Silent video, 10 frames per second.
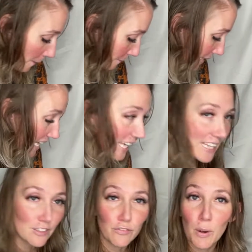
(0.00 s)
B
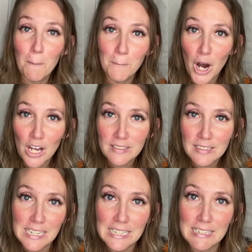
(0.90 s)
is for
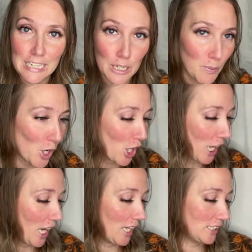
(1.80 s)
Boston Tea
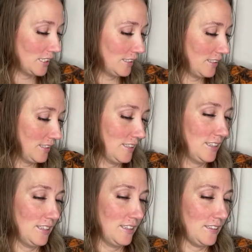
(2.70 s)
Party.
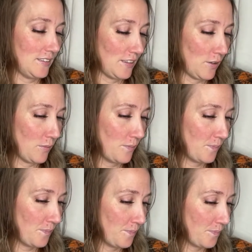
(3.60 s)
So
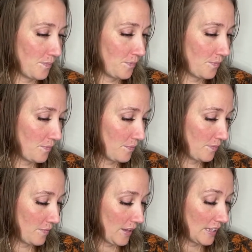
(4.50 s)

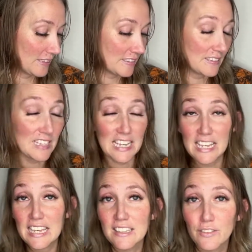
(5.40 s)

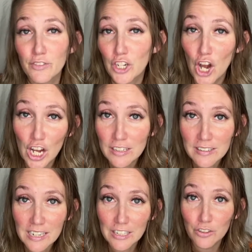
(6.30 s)
C is for
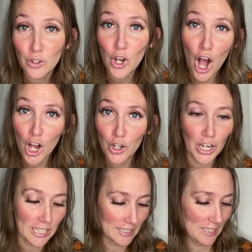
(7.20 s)
Continental
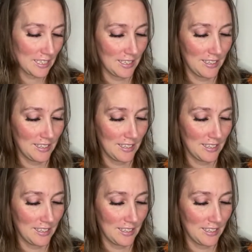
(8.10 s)
Congress.